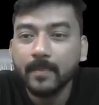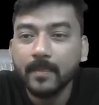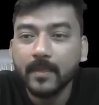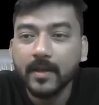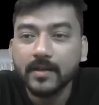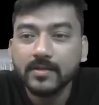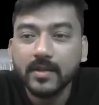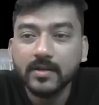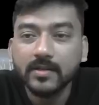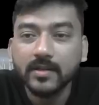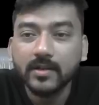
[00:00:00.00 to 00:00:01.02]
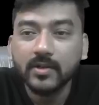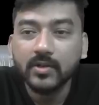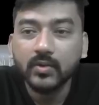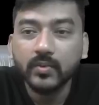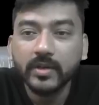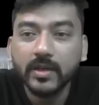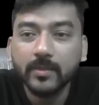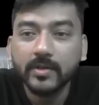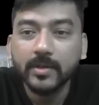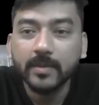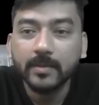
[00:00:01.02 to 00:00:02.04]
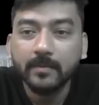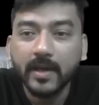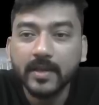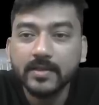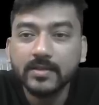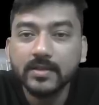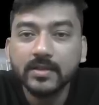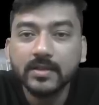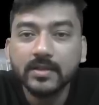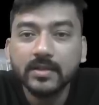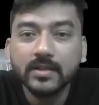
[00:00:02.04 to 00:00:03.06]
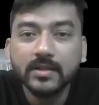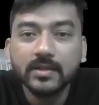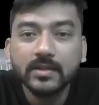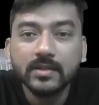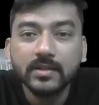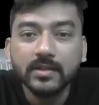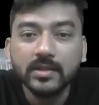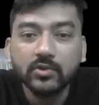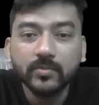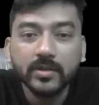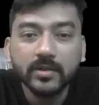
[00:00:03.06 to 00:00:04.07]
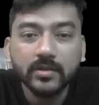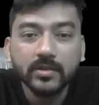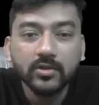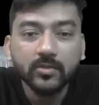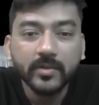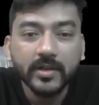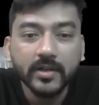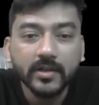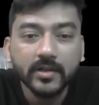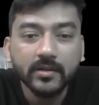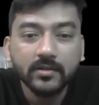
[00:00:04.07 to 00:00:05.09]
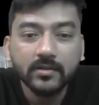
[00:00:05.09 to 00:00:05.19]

The answer is here 2k upon n pi. Pi is in denominator here.